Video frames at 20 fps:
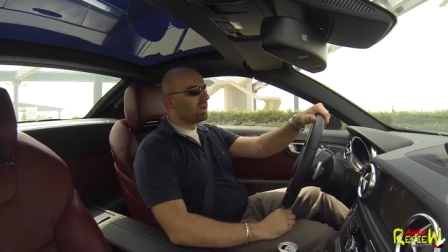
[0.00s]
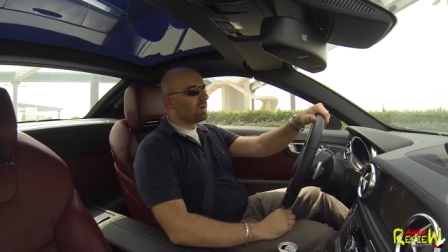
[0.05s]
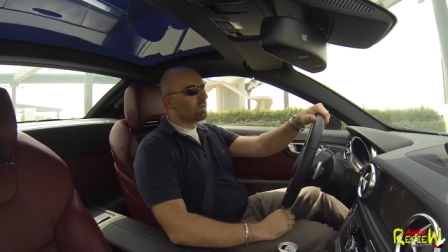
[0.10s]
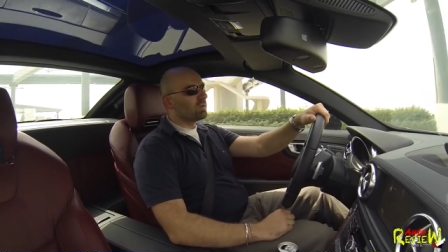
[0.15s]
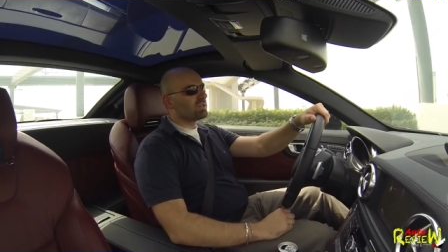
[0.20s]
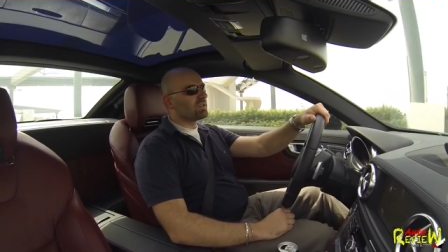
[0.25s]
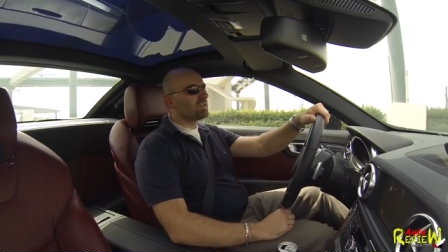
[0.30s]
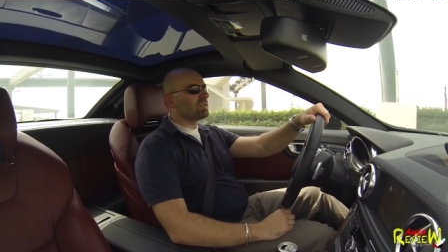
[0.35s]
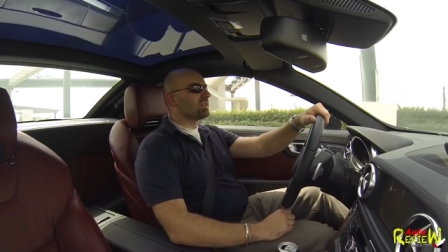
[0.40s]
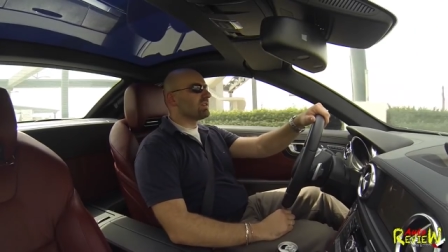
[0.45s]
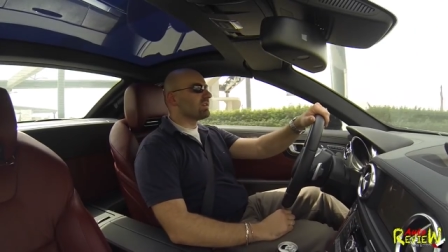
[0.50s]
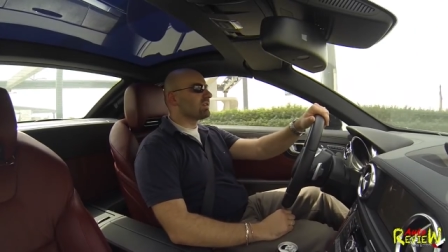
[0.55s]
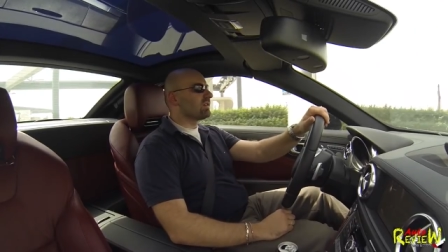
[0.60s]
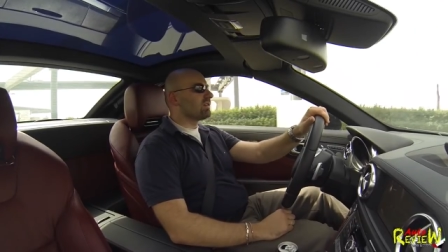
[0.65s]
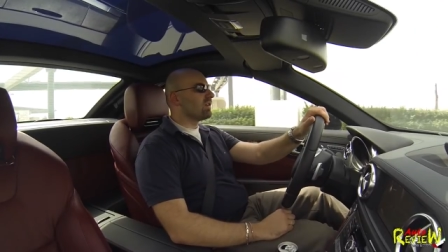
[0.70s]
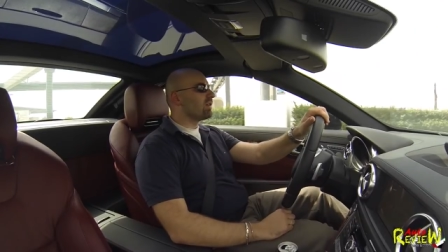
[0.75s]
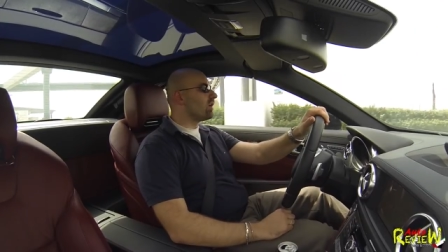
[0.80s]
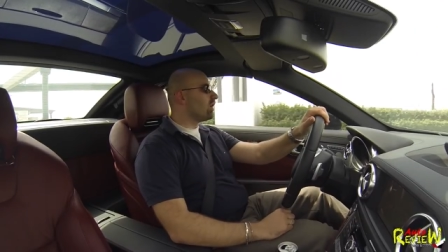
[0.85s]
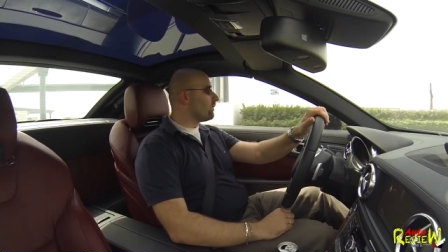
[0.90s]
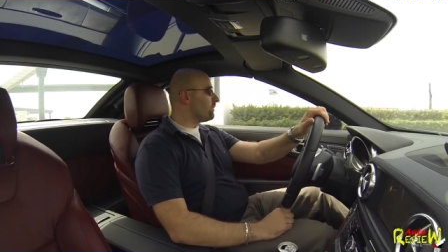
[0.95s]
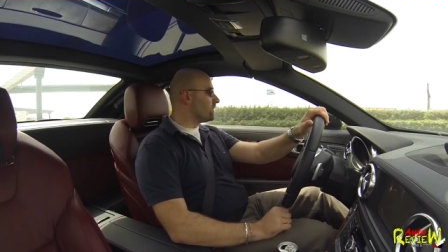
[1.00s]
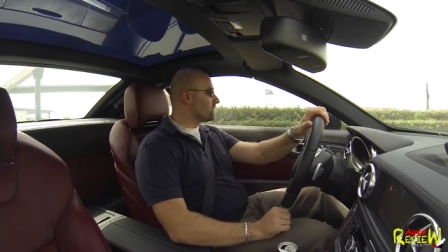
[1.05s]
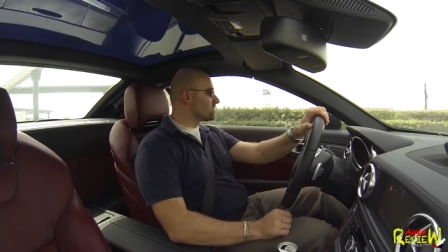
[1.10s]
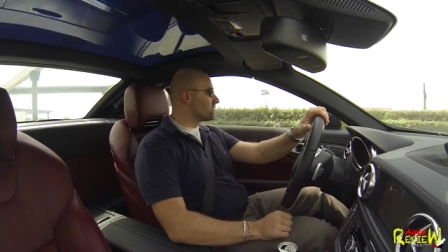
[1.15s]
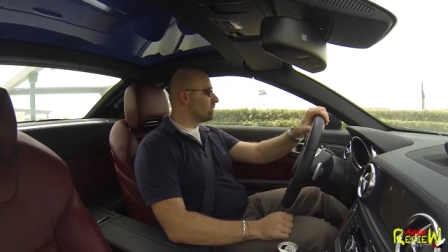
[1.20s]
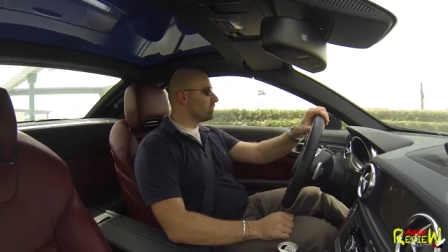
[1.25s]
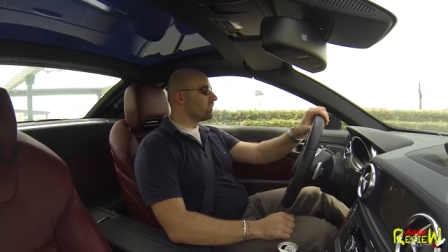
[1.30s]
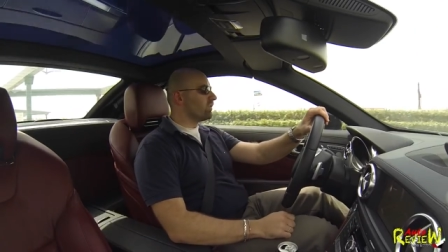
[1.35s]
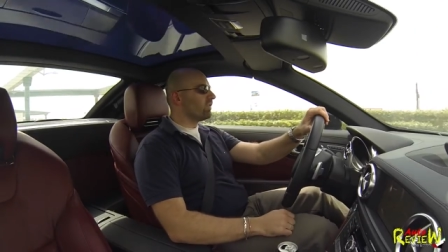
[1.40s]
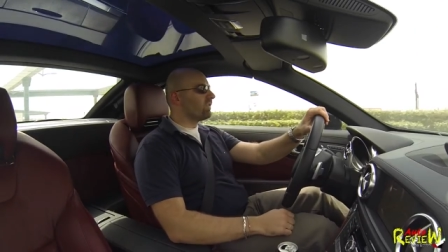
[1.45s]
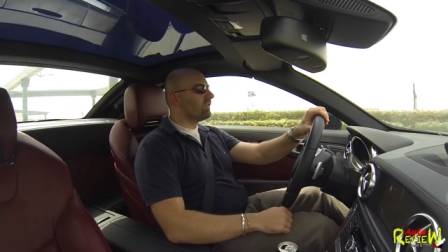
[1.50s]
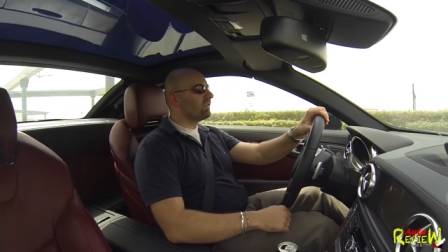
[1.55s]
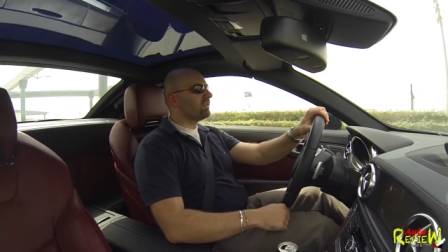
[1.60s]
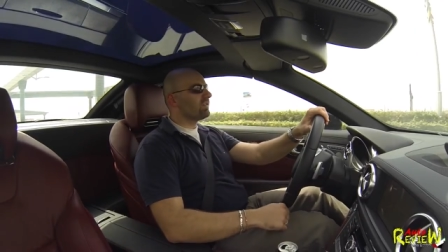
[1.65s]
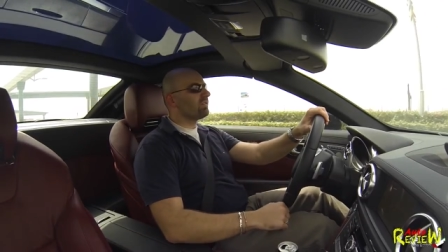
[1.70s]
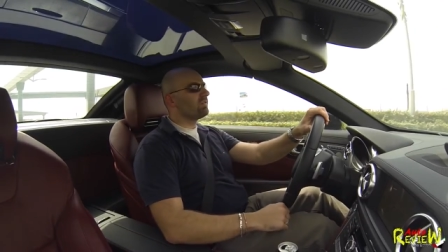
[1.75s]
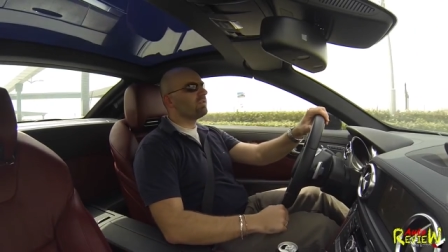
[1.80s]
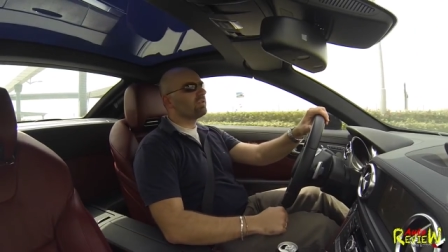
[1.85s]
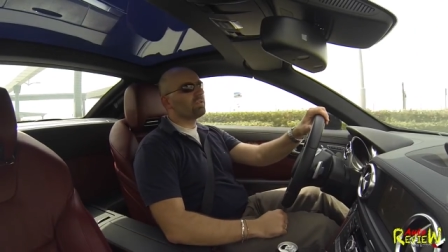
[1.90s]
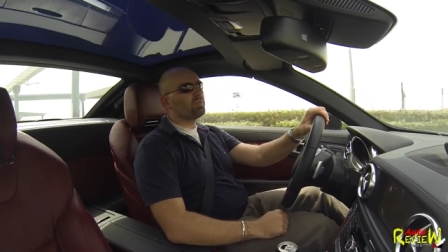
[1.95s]
which is the official
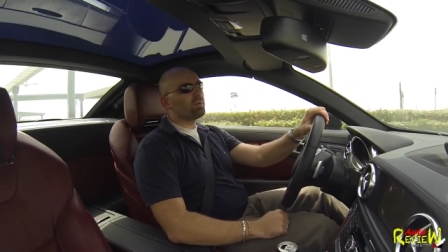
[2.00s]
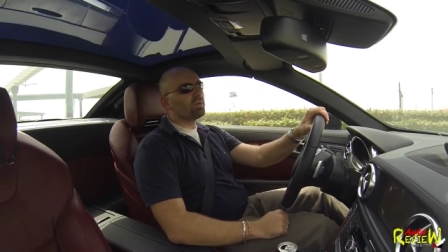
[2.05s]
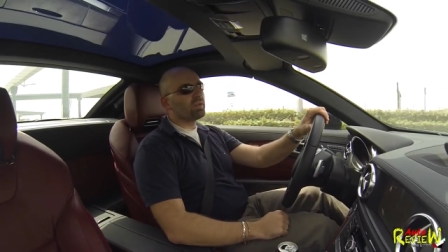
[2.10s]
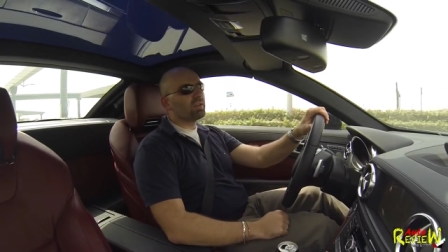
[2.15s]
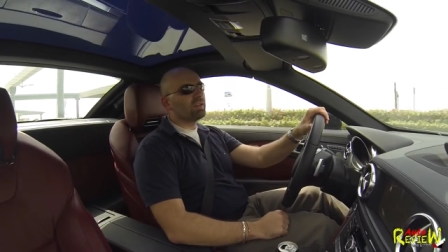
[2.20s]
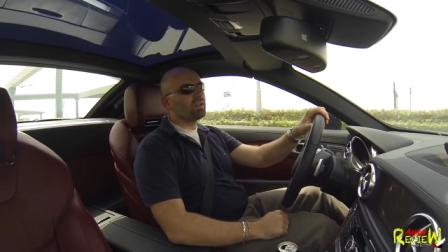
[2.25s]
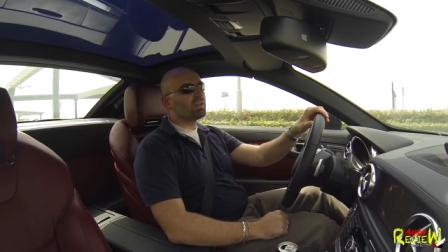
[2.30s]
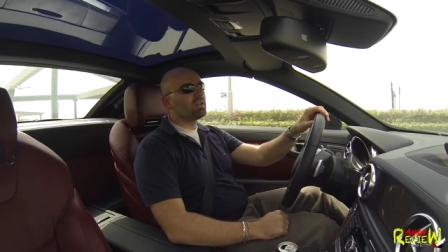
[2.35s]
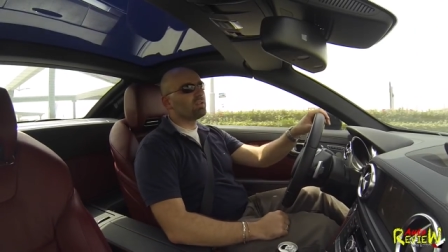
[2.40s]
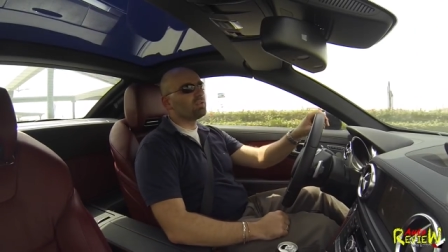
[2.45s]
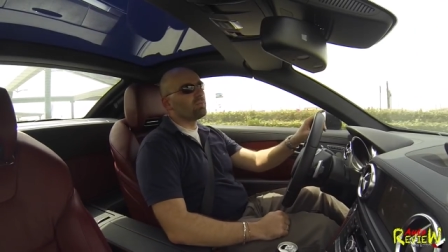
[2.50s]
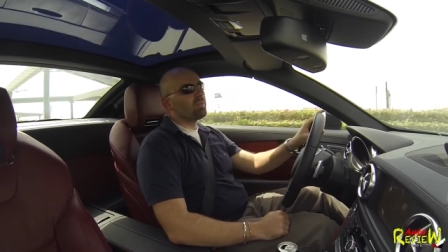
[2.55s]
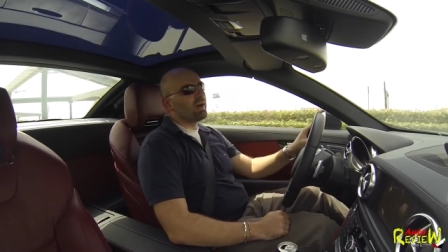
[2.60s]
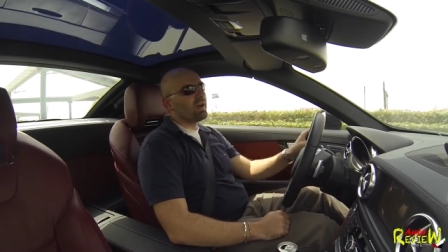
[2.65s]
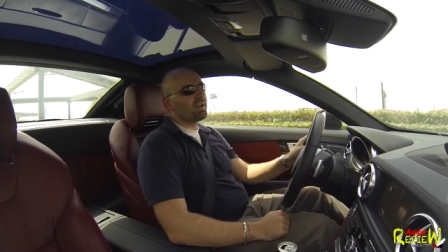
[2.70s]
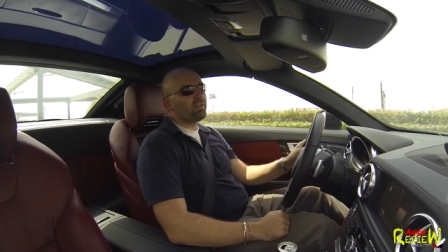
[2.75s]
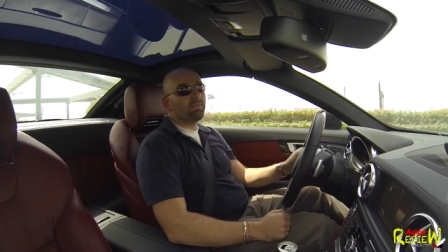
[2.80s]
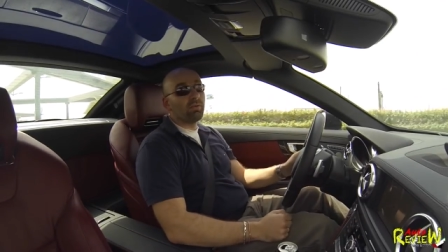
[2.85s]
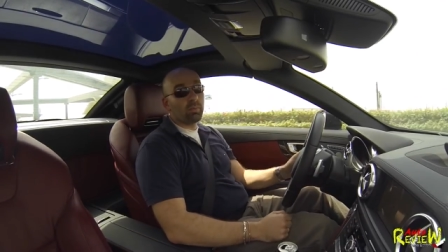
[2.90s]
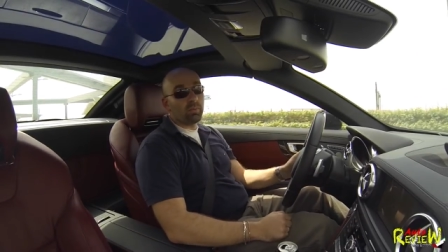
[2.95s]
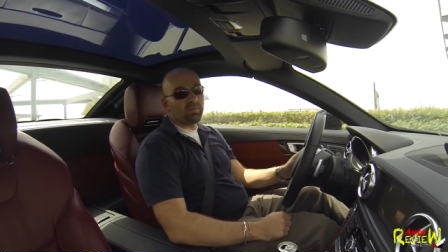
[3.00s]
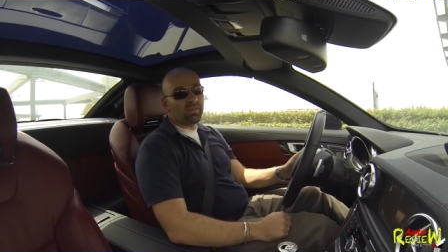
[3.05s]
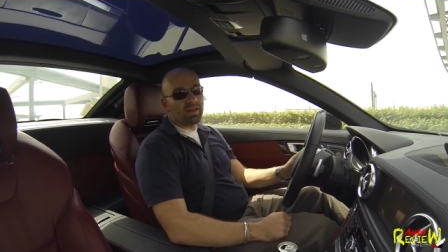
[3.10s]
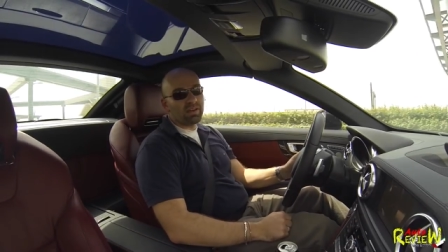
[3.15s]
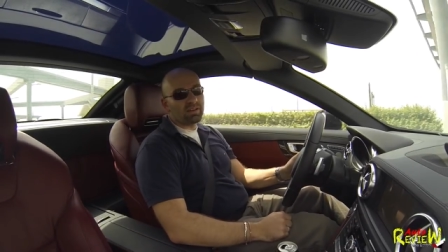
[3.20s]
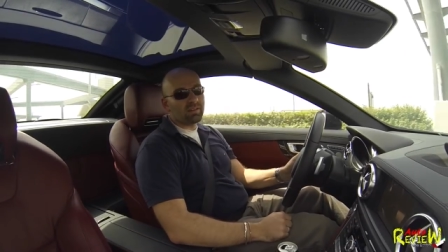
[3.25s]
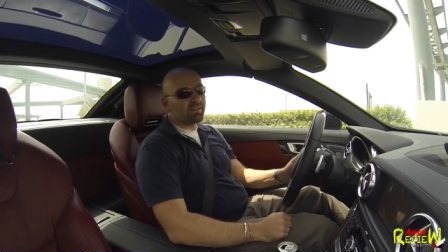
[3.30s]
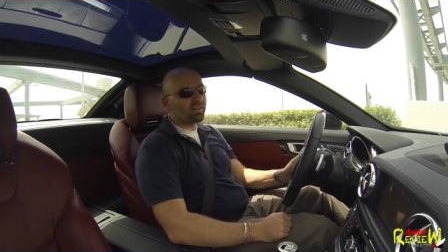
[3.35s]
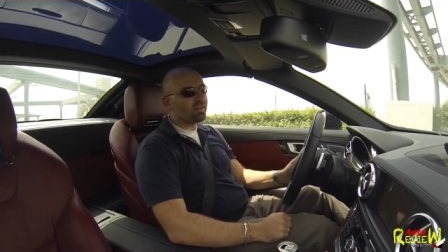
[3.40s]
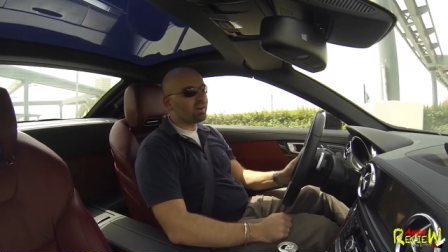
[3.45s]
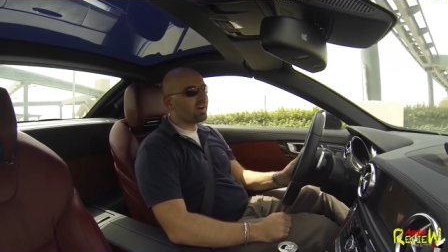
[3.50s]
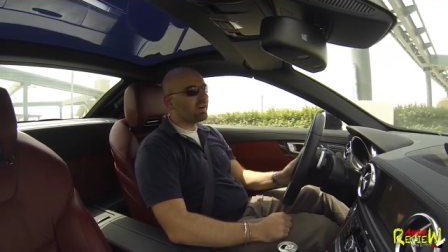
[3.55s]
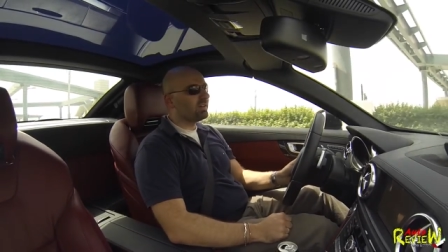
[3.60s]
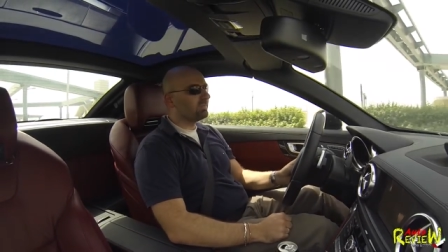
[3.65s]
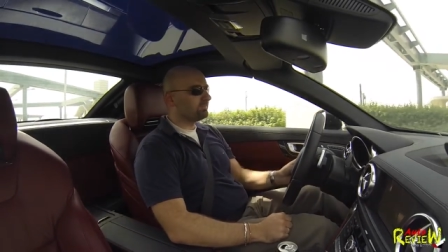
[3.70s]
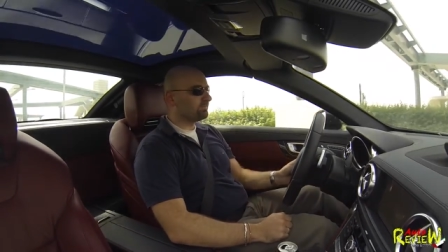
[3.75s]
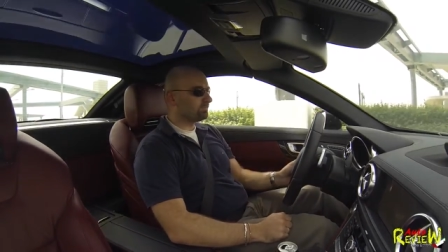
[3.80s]
Mercedes distributor here in Dubai for providing this car